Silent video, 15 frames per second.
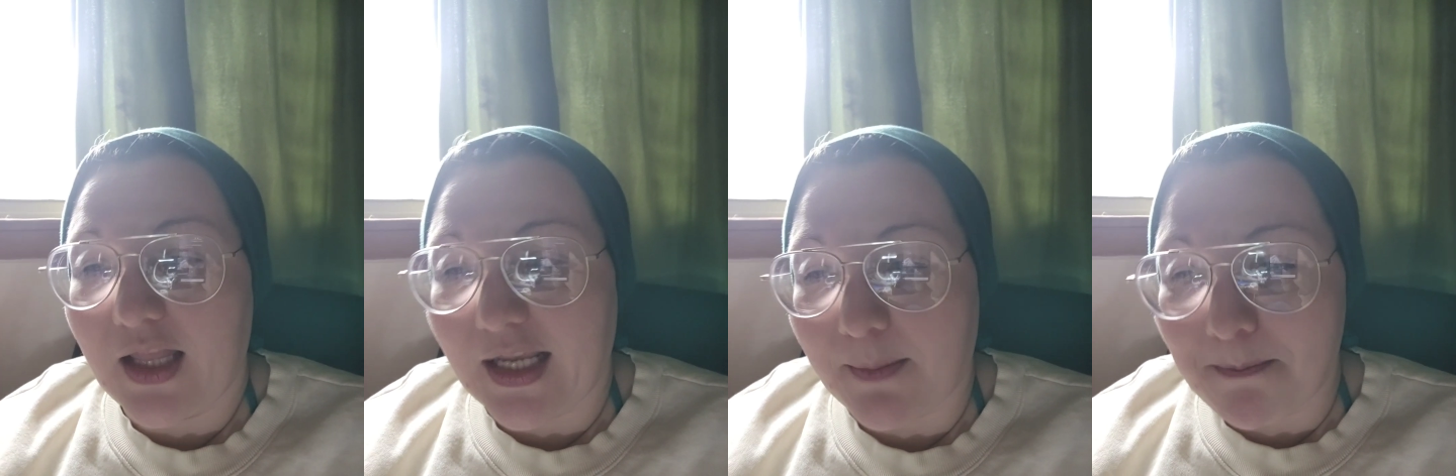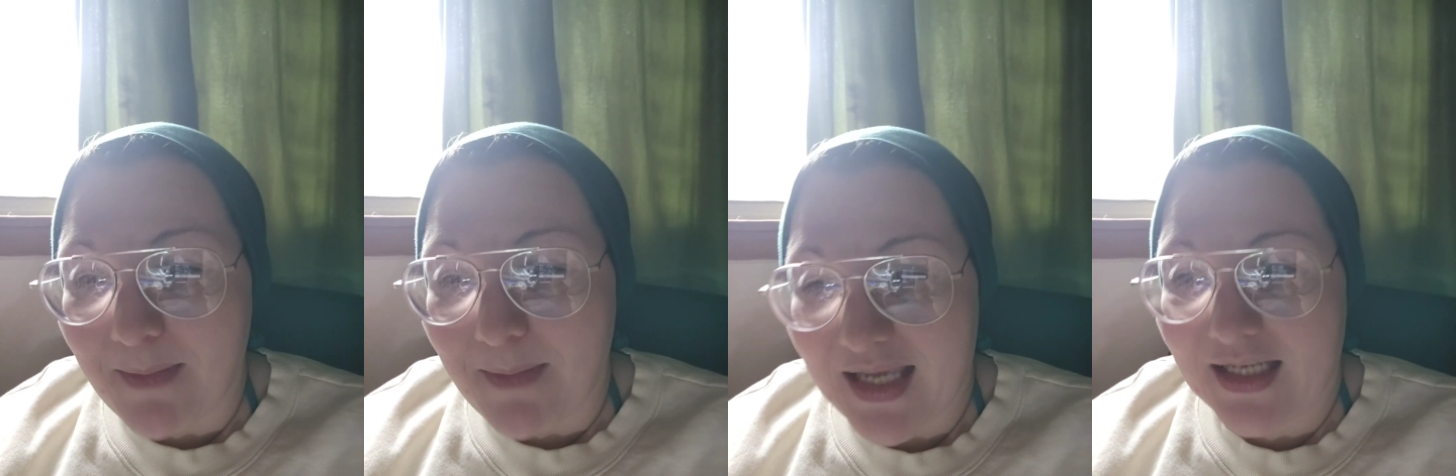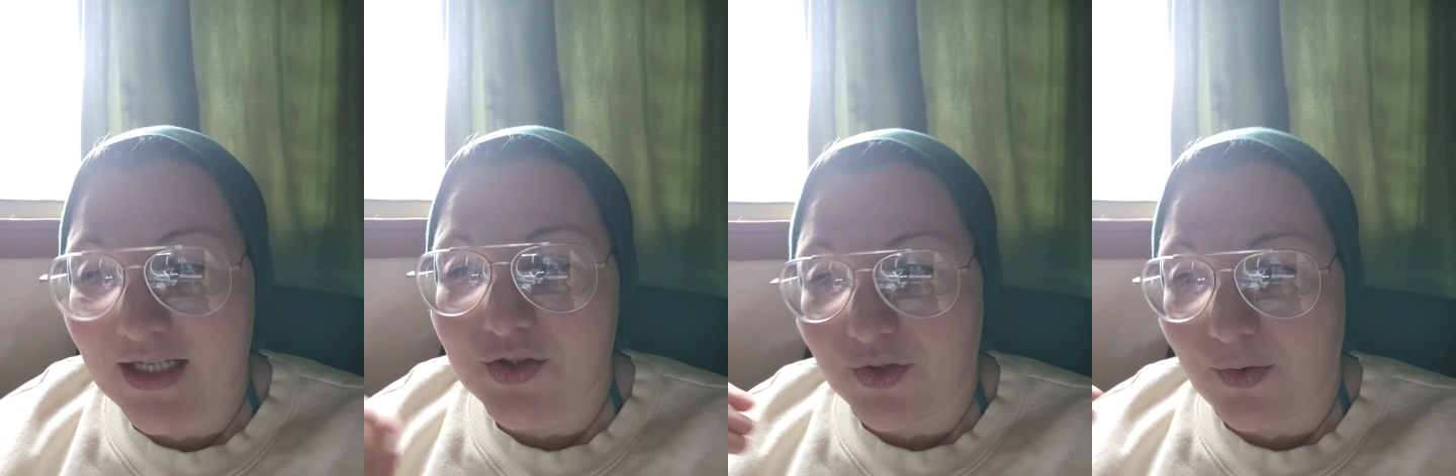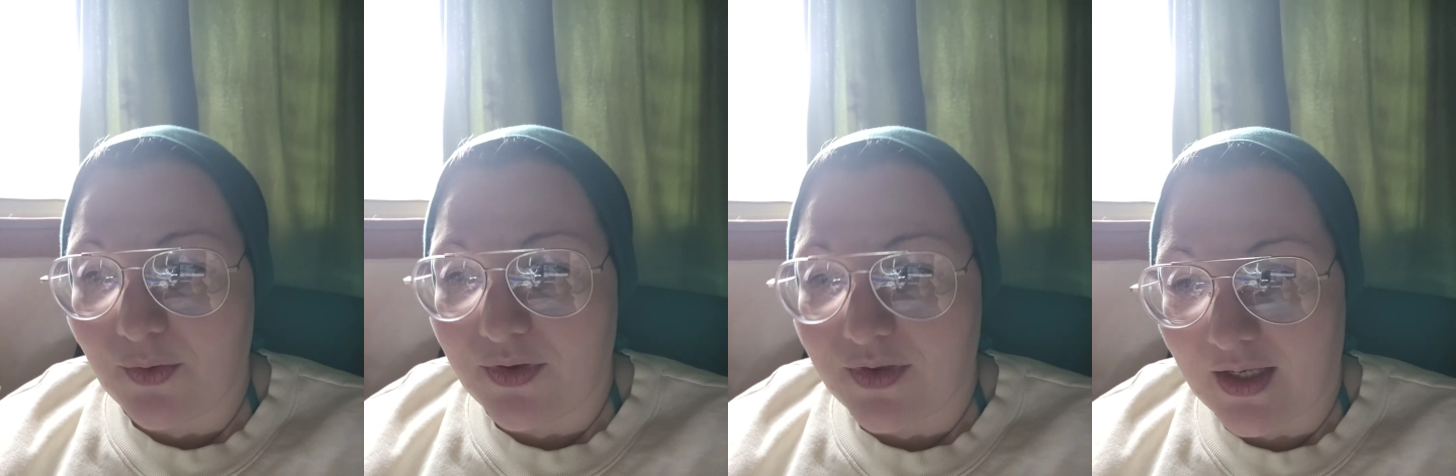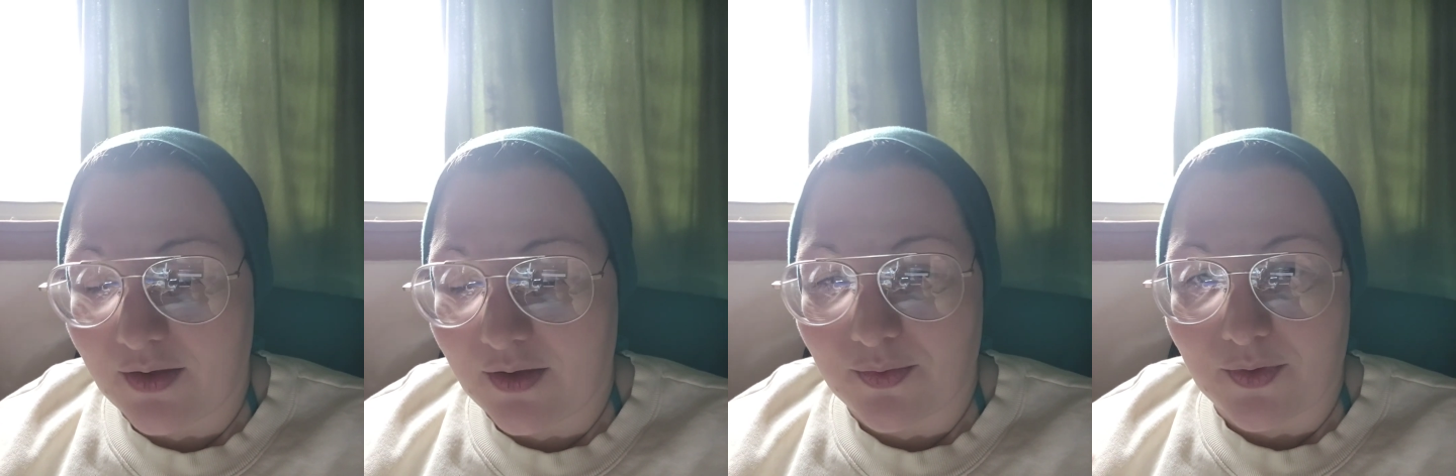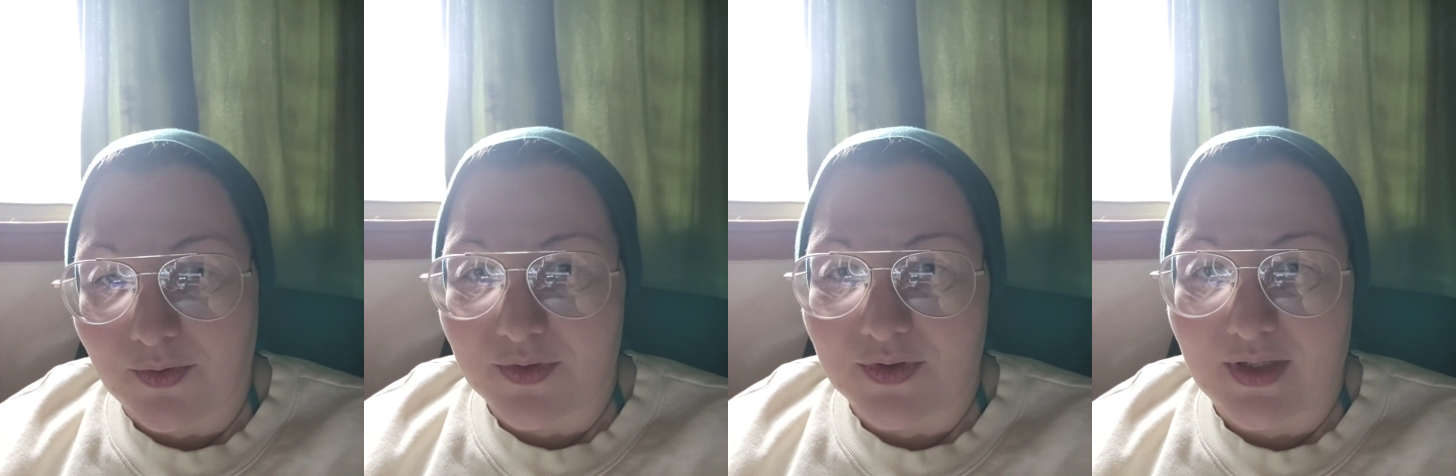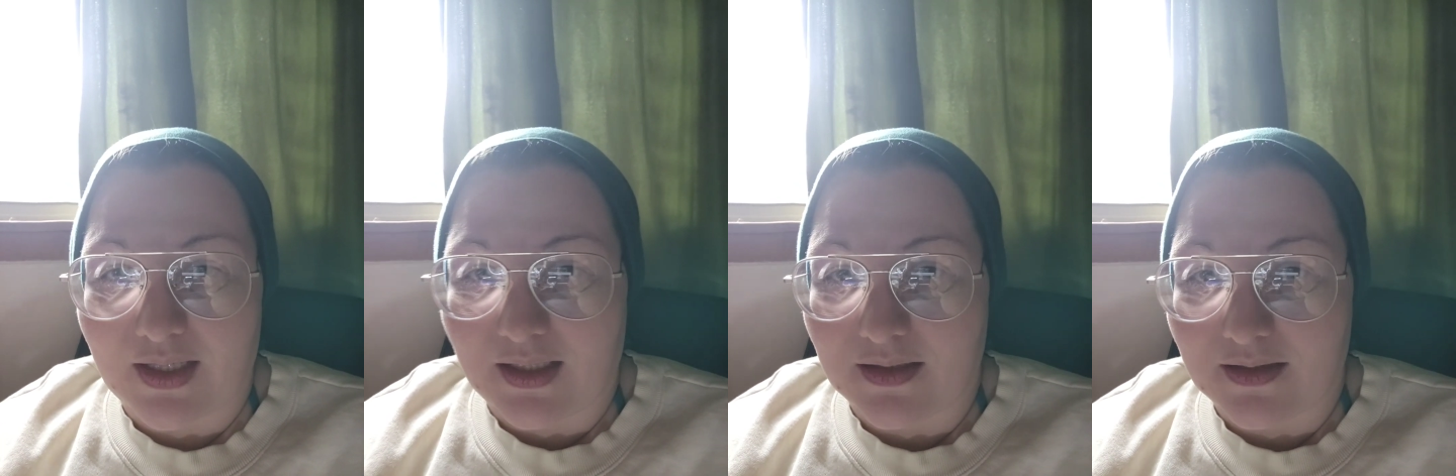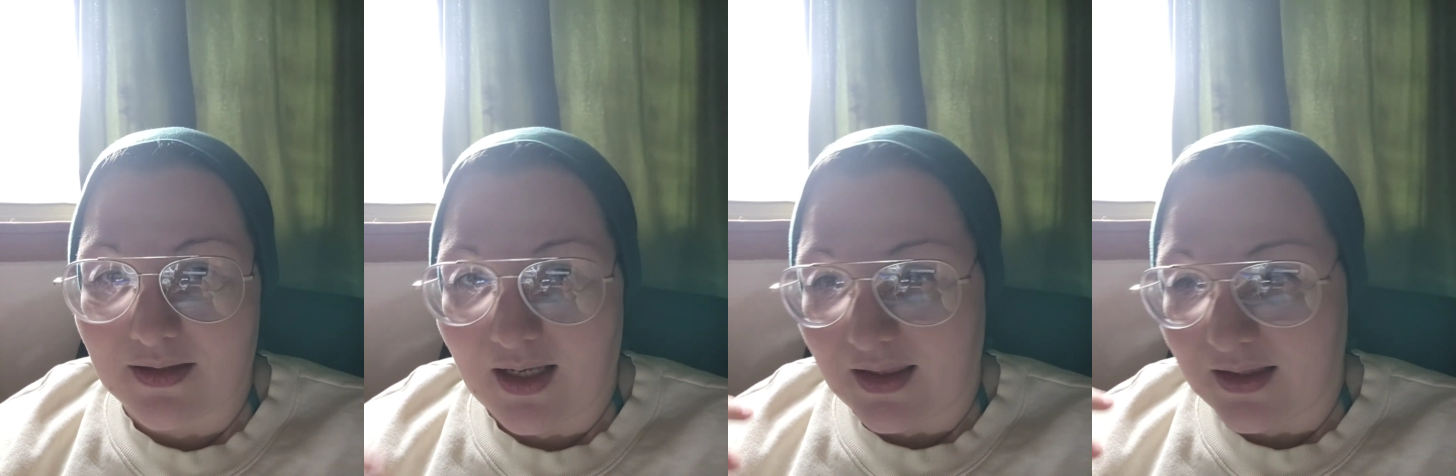Making sure you think through those
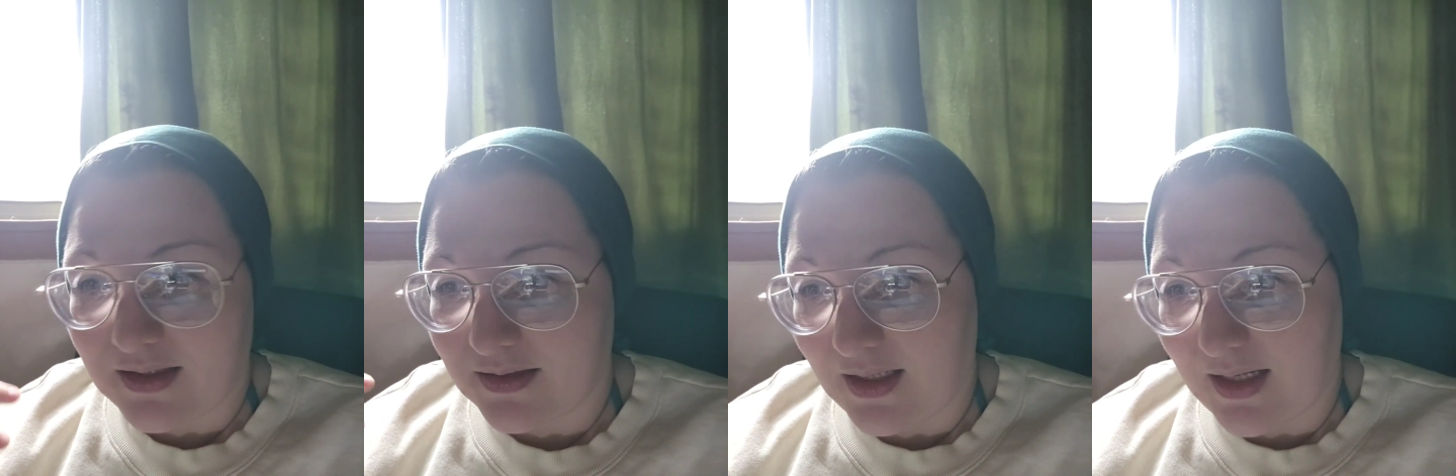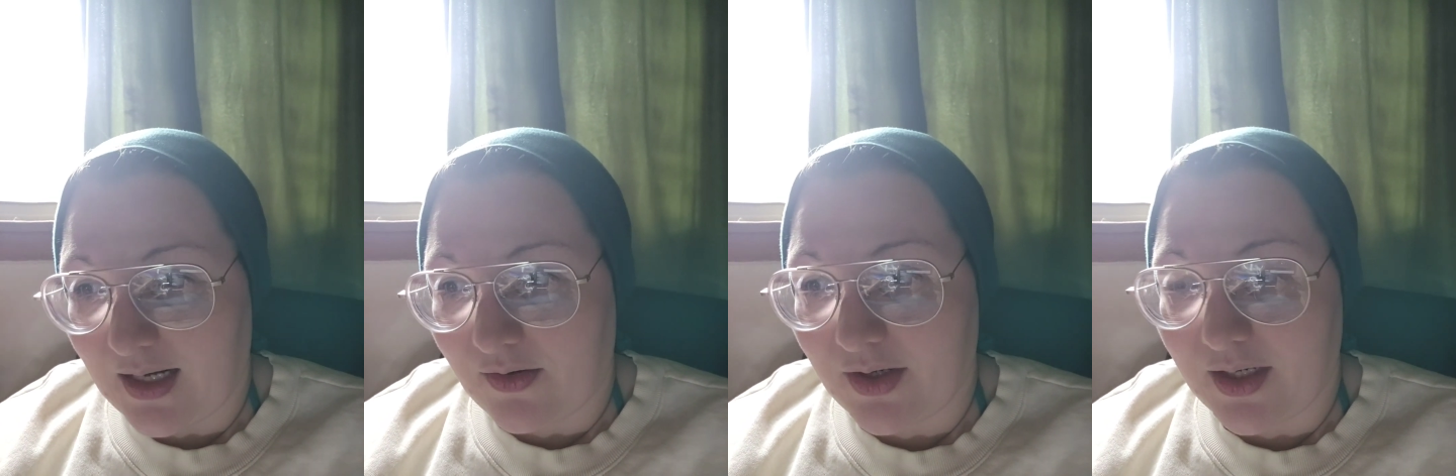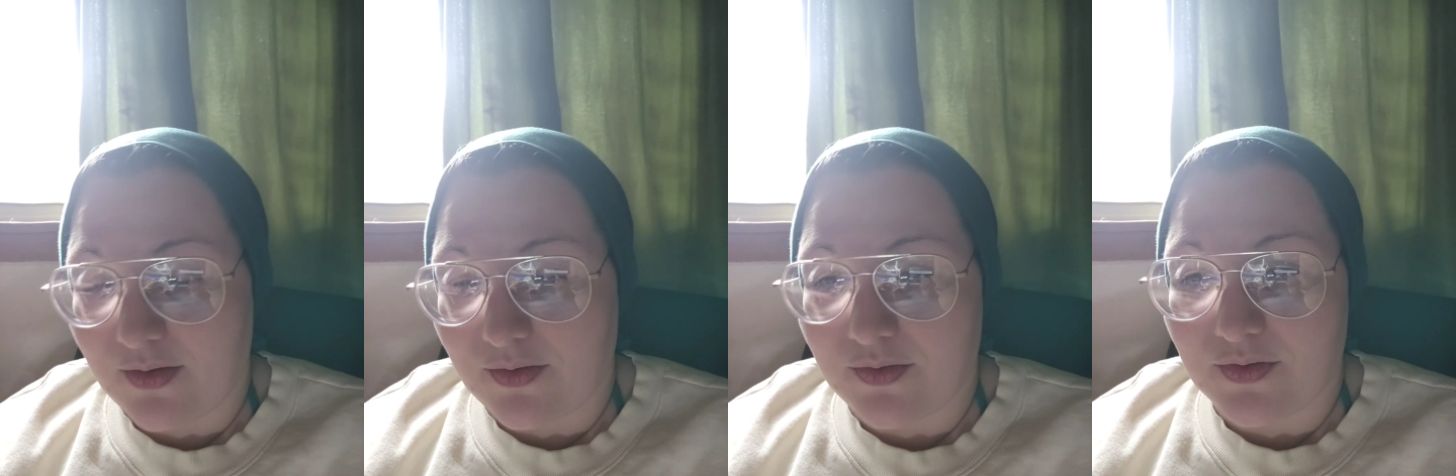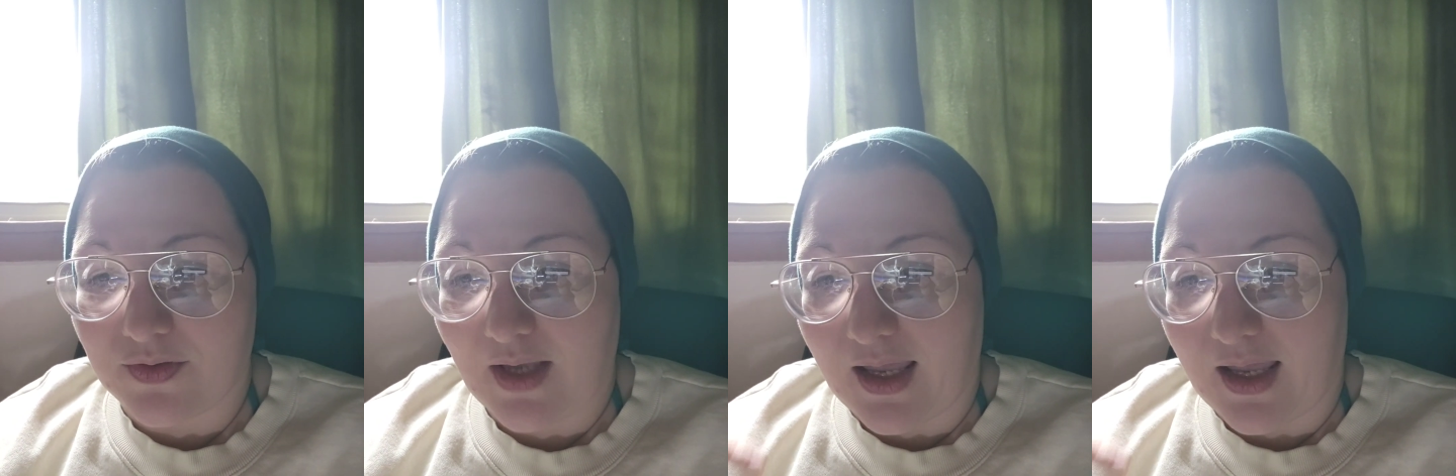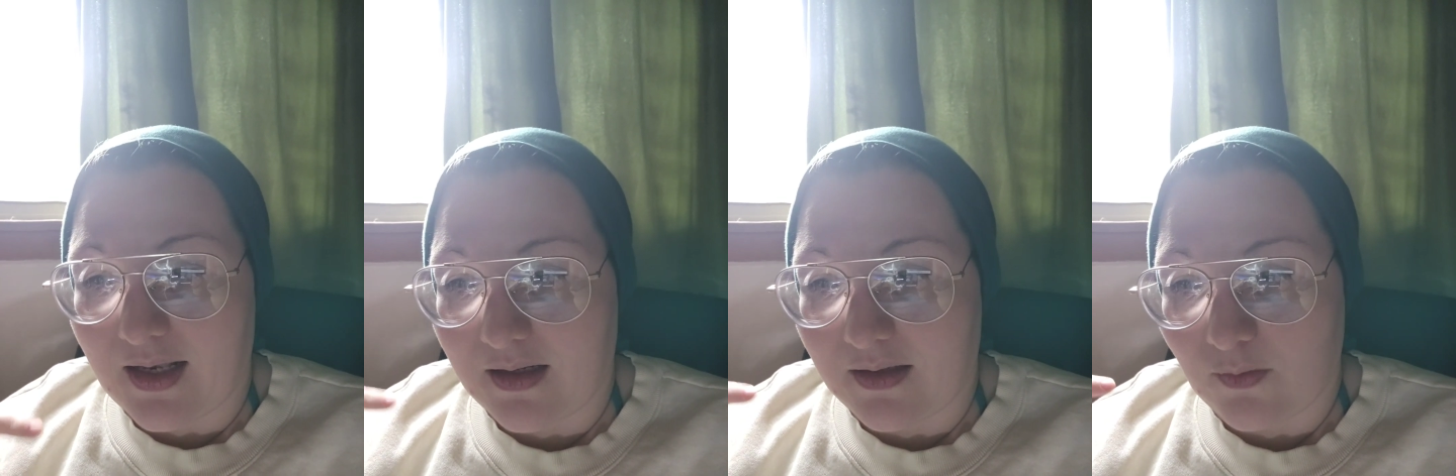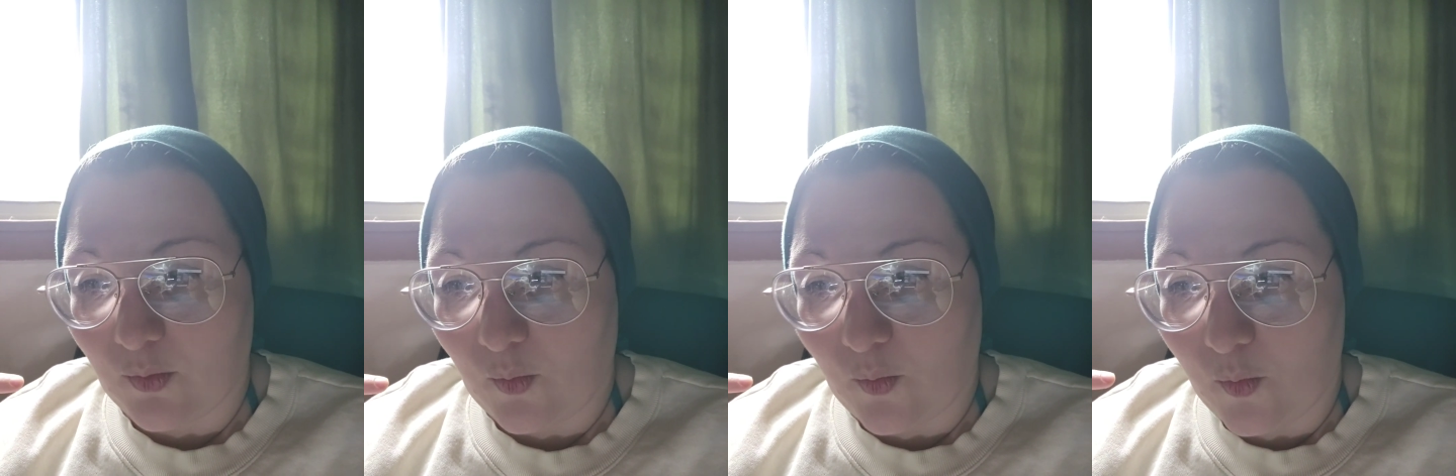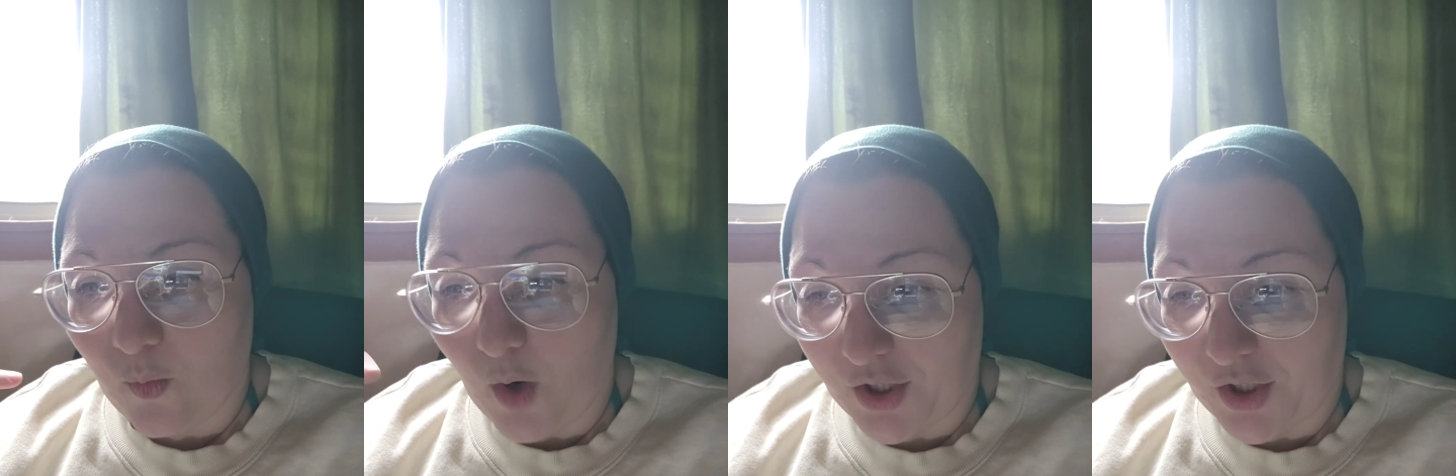things and the scenarios and what